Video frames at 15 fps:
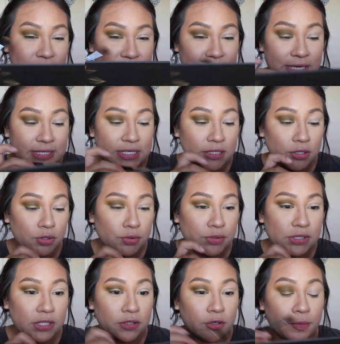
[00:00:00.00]
since I did
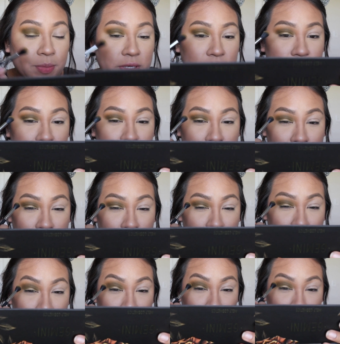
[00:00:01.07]
lose a little bit of the
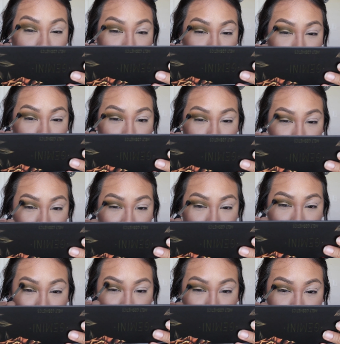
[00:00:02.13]
color
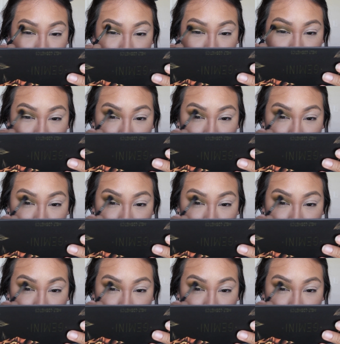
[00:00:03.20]
peeping through.